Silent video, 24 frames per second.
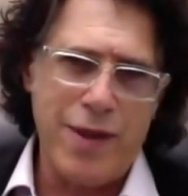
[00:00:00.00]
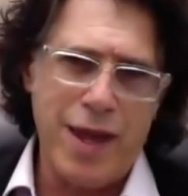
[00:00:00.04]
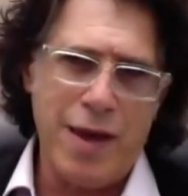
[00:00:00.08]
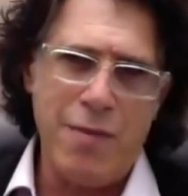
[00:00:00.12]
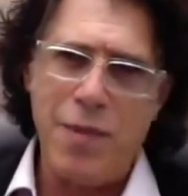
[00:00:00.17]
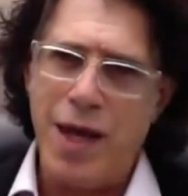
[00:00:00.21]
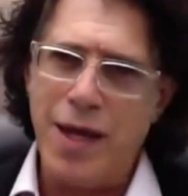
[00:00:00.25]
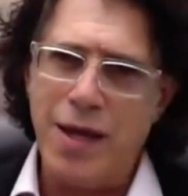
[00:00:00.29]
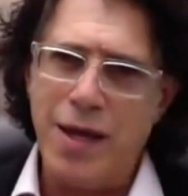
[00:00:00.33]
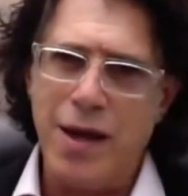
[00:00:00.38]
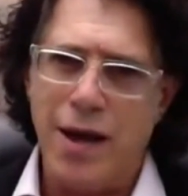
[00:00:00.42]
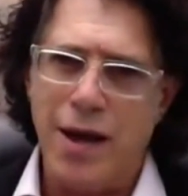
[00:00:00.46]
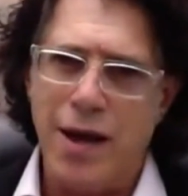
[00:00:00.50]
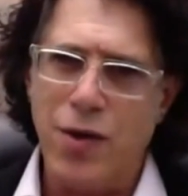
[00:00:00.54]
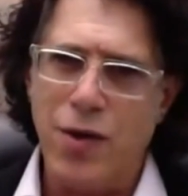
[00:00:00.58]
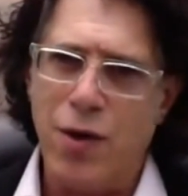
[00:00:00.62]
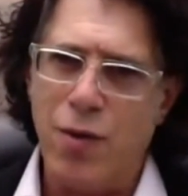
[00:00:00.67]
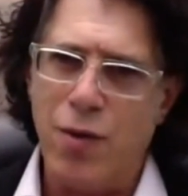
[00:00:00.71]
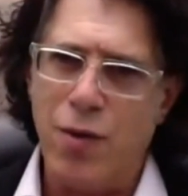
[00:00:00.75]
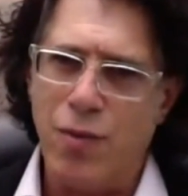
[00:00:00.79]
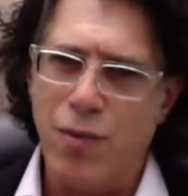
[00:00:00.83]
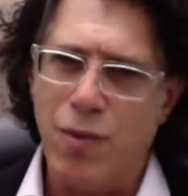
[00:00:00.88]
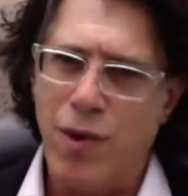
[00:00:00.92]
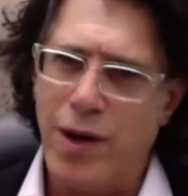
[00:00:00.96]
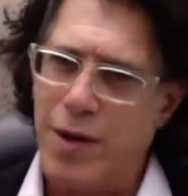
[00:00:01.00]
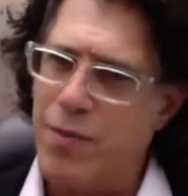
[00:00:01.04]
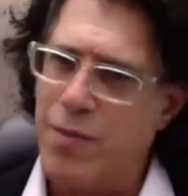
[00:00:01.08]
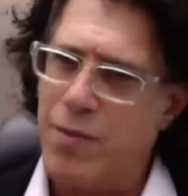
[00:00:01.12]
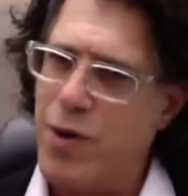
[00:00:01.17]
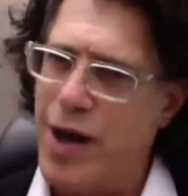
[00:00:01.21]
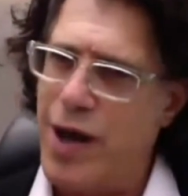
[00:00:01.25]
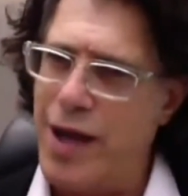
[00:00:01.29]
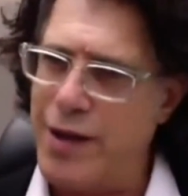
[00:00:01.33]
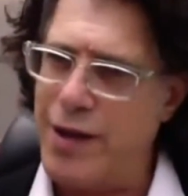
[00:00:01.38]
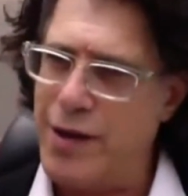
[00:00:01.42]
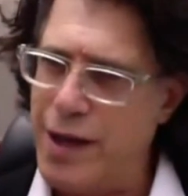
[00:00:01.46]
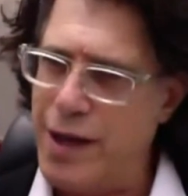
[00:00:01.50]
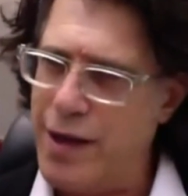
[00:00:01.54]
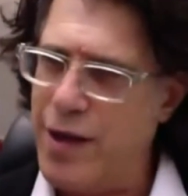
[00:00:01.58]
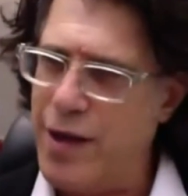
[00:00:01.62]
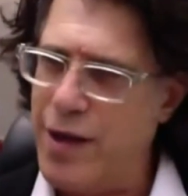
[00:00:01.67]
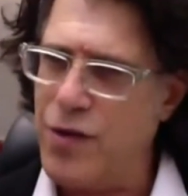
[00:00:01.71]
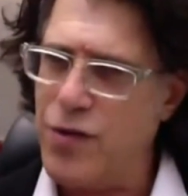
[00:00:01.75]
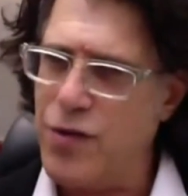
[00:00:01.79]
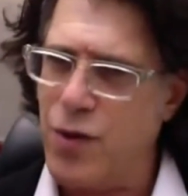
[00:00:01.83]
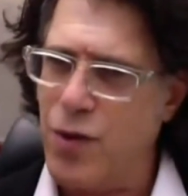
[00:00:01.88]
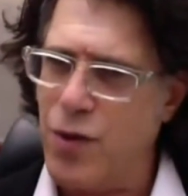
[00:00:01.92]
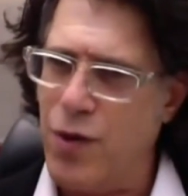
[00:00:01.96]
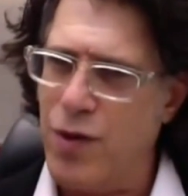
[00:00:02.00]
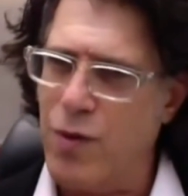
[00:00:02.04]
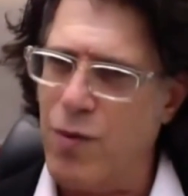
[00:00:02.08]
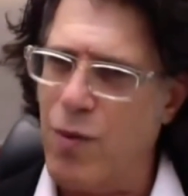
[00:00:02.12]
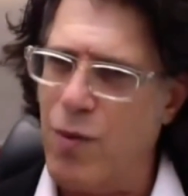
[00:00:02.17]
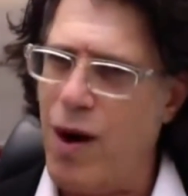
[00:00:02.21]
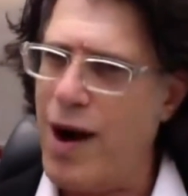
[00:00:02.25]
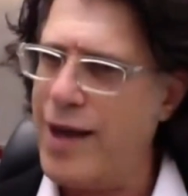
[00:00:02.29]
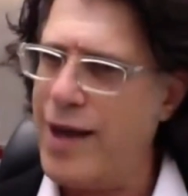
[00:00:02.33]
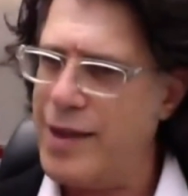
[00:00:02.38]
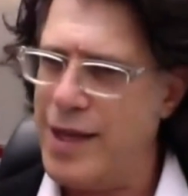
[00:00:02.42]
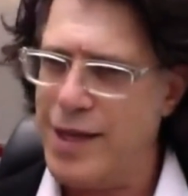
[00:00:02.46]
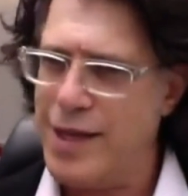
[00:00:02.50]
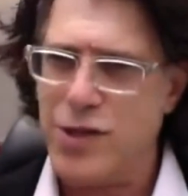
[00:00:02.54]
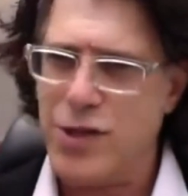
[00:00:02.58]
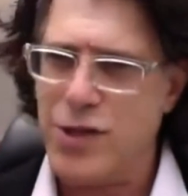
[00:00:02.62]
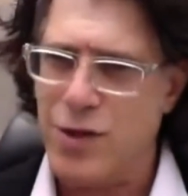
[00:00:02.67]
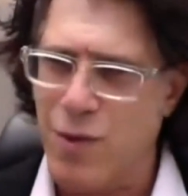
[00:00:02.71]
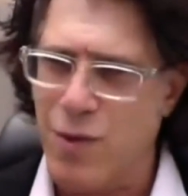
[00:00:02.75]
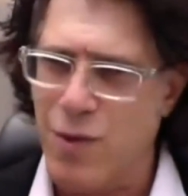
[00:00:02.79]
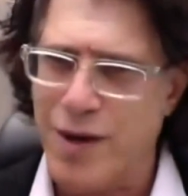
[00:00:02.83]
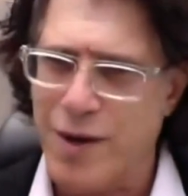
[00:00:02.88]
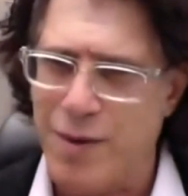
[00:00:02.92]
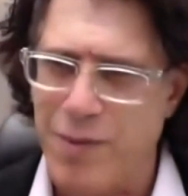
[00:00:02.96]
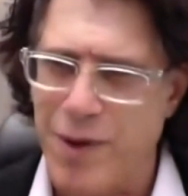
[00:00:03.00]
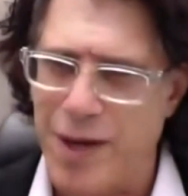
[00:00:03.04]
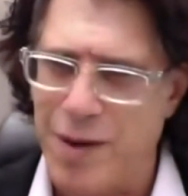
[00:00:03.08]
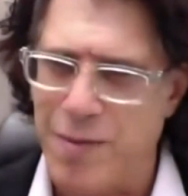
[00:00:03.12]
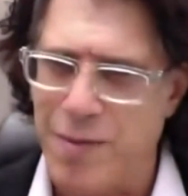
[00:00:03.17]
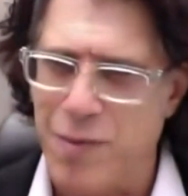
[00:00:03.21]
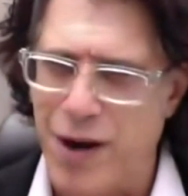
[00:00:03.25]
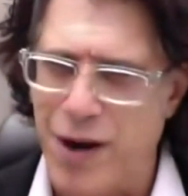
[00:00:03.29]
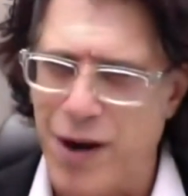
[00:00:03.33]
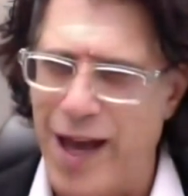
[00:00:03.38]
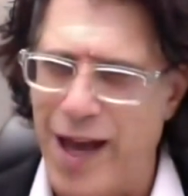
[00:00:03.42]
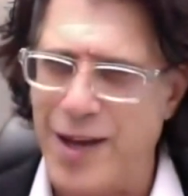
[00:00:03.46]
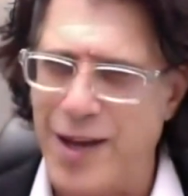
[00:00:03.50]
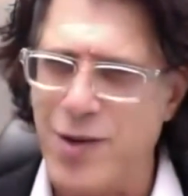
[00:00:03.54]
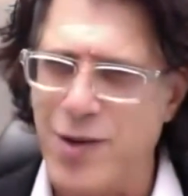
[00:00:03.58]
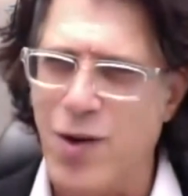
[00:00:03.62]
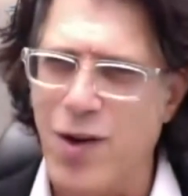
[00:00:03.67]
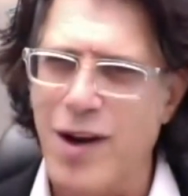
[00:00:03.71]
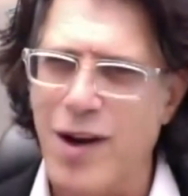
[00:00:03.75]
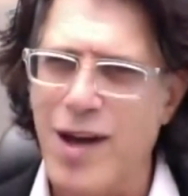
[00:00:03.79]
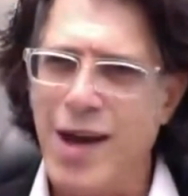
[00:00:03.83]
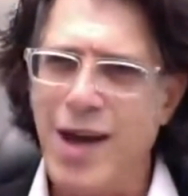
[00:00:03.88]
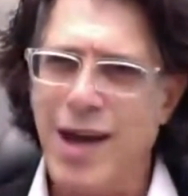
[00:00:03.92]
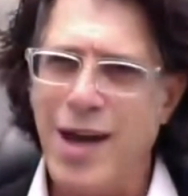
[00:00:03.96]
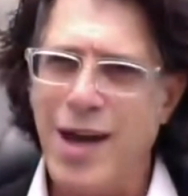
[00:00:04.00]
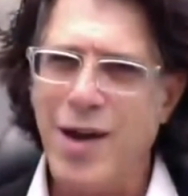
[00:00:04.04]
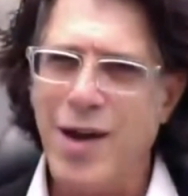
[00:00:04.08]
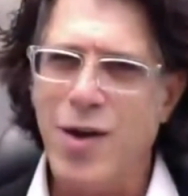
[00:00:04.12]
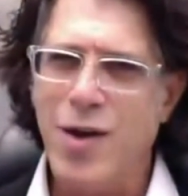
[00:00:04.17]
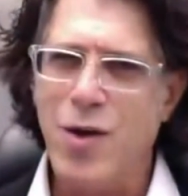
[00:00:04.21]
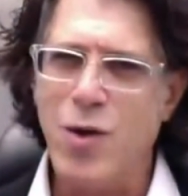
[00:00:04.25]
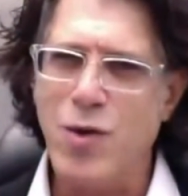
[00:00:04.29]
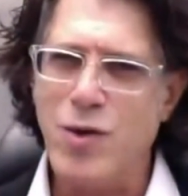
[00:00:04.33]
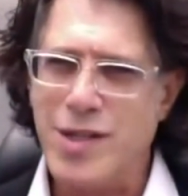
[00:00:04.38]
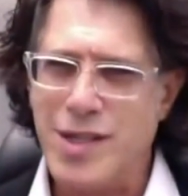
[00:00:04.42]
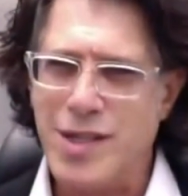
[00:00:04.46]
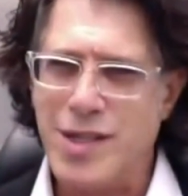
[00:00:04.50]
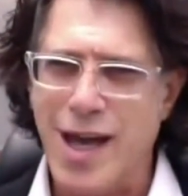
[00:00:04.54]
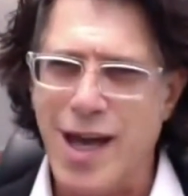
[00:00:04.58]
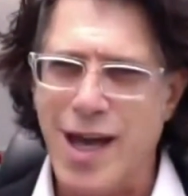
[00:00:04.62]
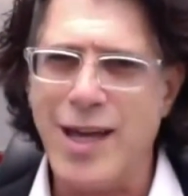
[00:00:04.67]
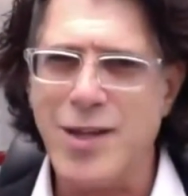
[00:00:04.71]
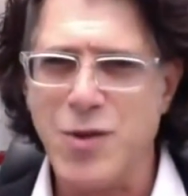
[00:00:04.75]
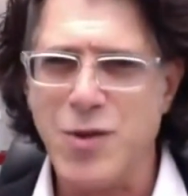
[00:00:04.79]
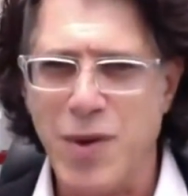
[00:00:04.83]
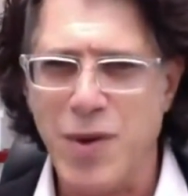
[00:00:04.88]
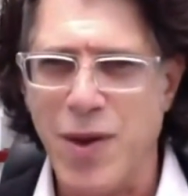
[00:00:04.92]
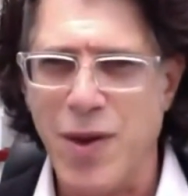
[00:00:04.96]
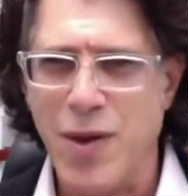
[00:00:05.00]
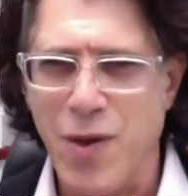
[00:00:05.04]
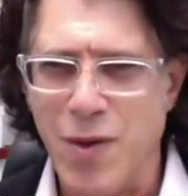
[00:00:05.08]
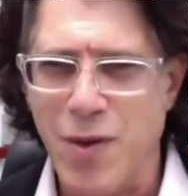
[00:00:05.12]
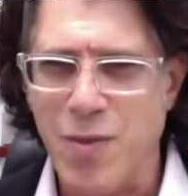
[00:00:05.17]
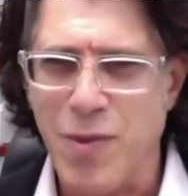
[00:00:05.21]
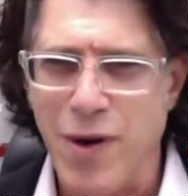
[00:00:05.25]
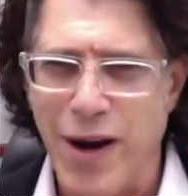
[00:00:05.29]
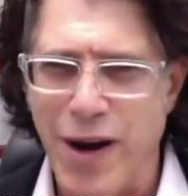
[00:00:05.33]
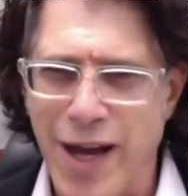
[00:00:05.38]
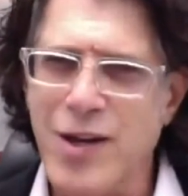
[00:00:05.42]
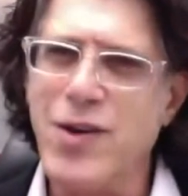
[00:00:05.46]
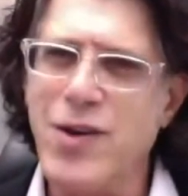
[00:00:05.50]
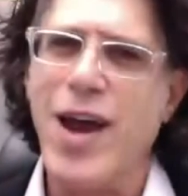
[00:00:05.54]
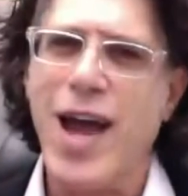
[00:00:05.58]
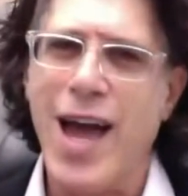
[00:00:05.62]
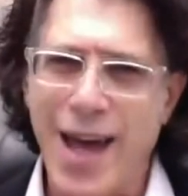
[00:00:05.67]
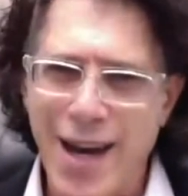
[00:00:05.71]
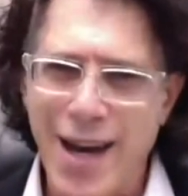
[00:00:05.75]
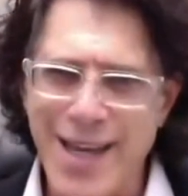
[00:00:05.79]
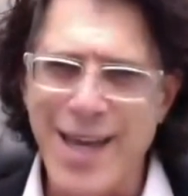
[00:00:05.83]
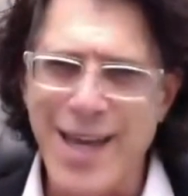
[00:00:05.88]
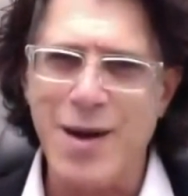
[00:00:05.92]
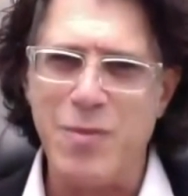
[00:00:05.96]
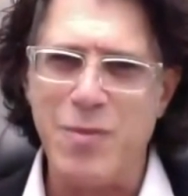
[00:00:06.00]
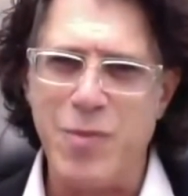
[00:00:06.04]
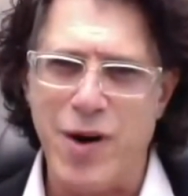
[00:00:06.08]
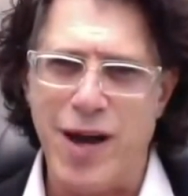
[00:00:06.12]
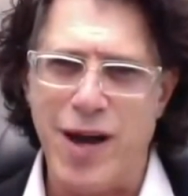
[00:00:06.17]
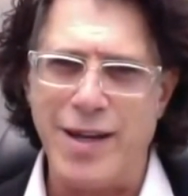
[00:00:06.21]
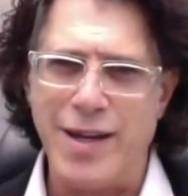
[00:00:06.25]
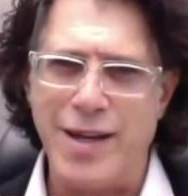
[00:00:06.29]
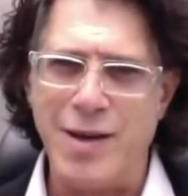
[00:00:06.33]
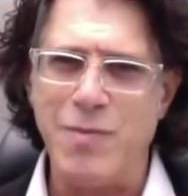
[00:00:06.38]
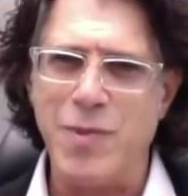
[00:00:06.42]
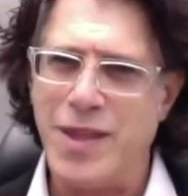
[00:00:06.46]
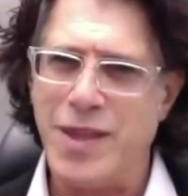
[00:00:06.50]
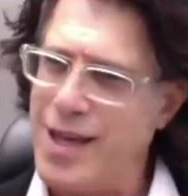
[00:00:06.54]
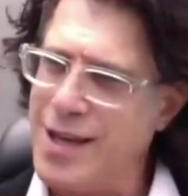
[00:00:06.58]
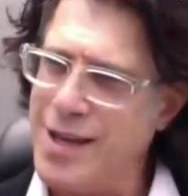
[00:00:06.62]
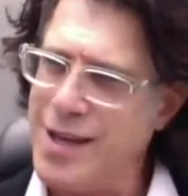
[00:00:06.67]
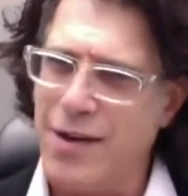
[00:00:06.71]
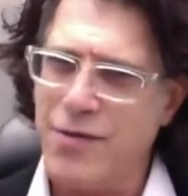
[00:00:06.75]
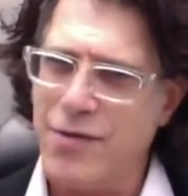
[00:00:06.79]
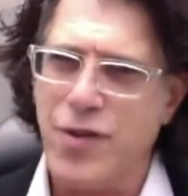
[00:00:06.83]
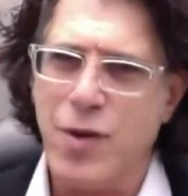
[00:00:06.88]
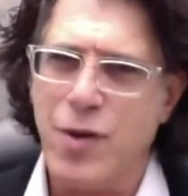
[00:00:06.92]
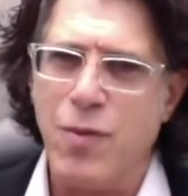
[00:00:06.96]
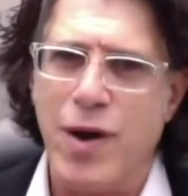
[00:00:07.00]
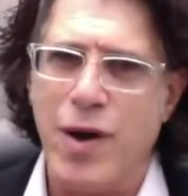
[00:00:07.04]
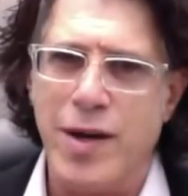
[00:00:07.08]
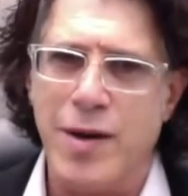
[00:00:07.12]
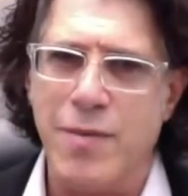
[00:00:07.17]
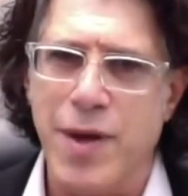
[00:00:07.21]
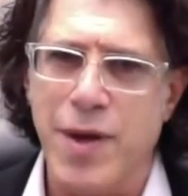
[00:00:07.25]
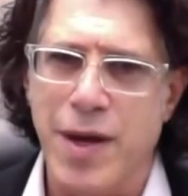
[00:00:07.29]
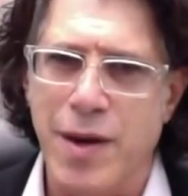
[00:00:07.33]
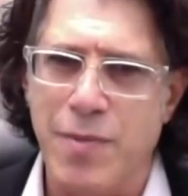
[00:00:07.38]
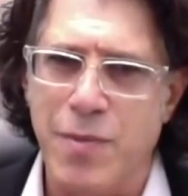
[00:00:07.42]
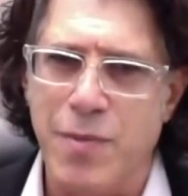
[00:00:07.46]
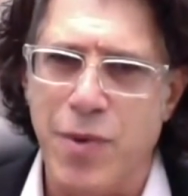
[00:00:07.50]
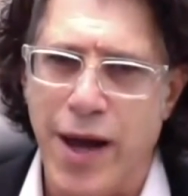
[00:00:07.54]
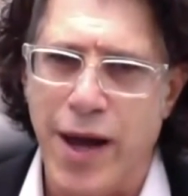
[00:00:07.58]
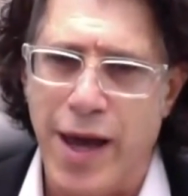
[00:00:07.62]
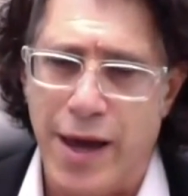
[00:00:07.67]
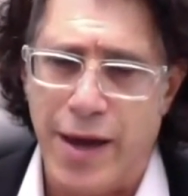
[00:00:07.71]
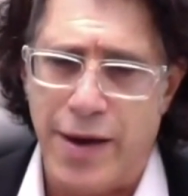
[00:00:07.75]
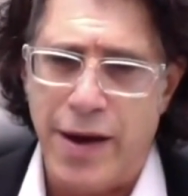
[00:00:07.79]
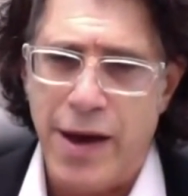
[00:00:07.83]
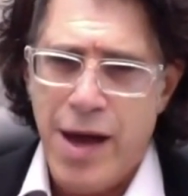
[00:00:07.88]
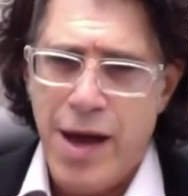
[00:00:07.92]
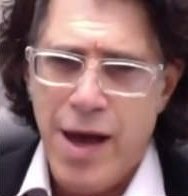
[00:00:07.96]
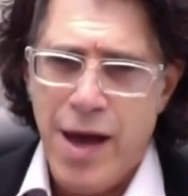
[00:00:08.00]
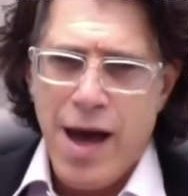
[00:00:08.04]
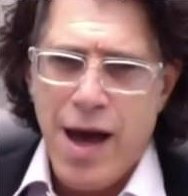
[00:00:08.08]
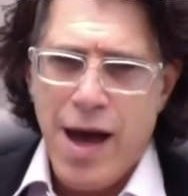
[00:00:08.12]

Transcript: They may not know what a brand is or why they should want to be a brand or who decides whether they're a brand or how to get branded, but they definitely want to be a brand.